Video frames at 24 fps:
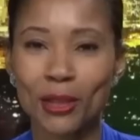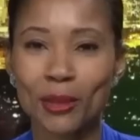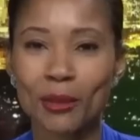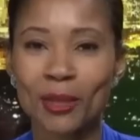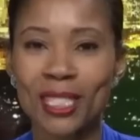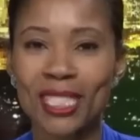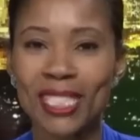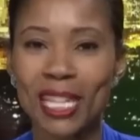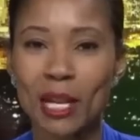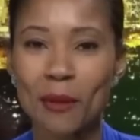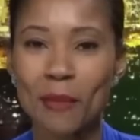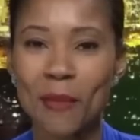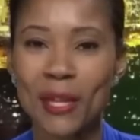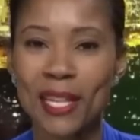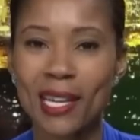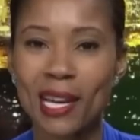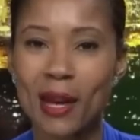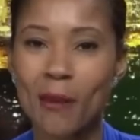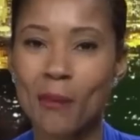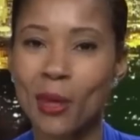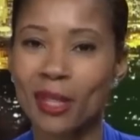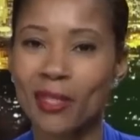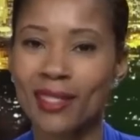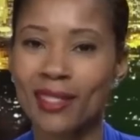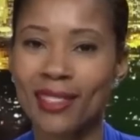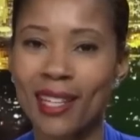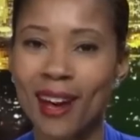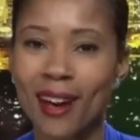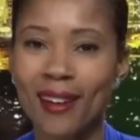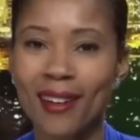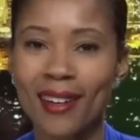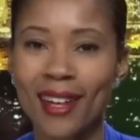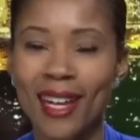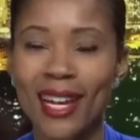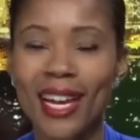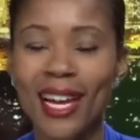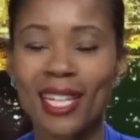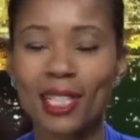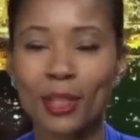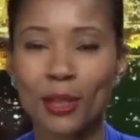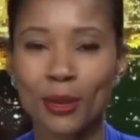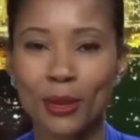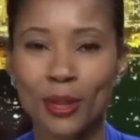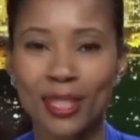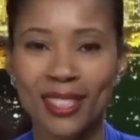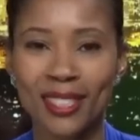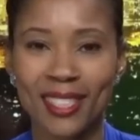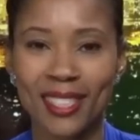at 3:10 p.m. on Saturday at
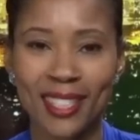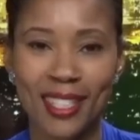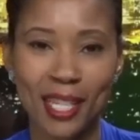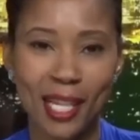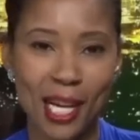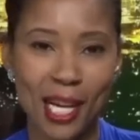UC San